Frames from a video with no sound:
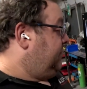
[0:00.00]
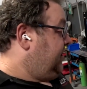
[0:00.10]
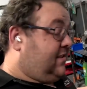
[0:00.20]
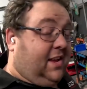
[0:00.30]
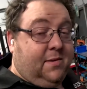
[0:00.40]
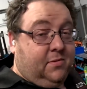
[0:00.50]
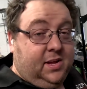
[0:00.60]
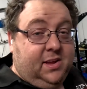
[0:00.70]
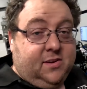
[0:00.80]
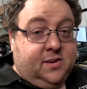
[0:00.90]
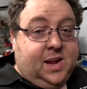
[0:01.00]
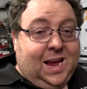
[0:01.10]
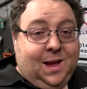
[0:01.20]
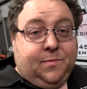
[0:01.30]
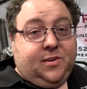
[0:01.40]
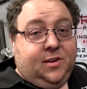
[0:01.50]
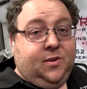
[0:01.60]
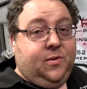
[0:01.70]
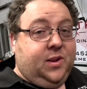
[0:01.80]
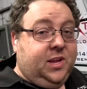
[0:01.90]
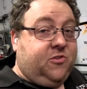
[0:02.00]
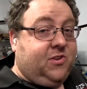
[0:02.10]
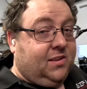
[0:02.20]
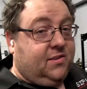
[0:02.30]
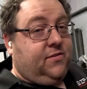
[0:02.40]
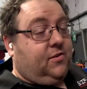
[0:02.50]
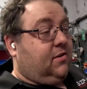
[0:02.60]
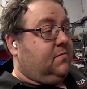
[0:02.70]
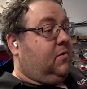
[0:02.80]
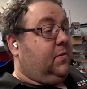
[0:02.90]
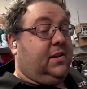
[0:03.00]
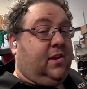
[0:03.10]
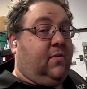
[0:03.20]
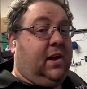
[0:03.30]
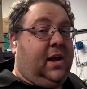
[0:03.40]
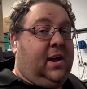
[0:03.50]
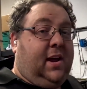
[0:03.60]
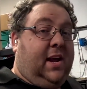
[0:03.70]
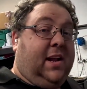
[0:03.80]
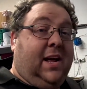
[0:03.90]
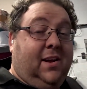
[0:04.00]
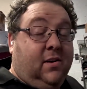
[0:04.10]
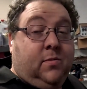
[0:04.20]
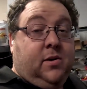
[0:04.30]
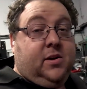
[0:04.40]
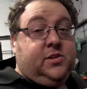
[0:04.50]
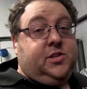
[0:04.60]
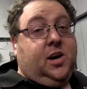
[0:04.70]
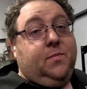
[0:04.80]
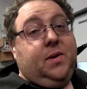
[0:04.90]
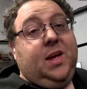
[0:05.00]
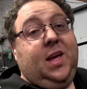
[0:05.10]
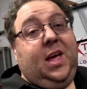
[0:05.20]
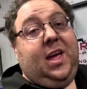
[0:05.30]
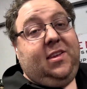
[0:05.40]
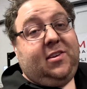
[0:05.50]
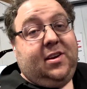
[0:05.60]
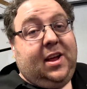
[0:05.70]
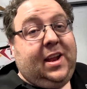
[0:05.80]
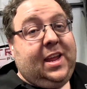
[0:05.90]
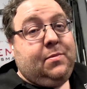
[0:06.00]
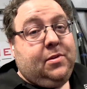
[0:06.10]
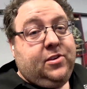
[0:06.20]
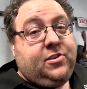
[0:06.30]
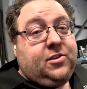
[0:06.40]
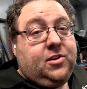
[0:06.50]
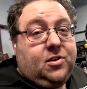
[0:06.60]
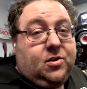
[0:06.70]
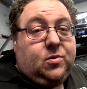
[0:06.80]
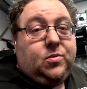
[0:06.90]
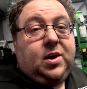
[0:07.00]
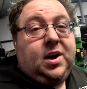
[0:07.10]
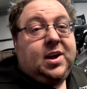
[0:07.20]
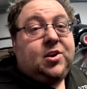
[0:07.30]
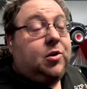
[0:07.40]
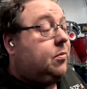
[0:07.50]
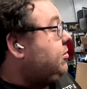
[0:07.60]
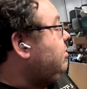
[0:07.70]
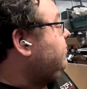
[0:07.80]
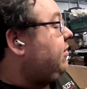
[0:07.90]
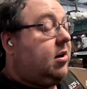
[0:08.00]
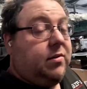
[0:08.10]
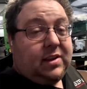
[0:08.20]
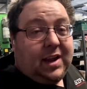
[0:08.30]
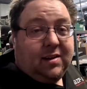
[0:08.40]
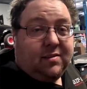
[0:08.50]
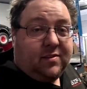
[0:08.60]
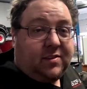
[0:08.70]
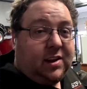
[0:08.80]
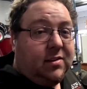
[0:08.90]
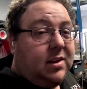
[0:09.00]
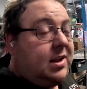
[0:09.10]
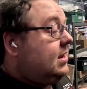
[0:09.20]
This table is going to absolutely transform what we do here in our little workshop. It's going to enable us to cut profiles out of steel.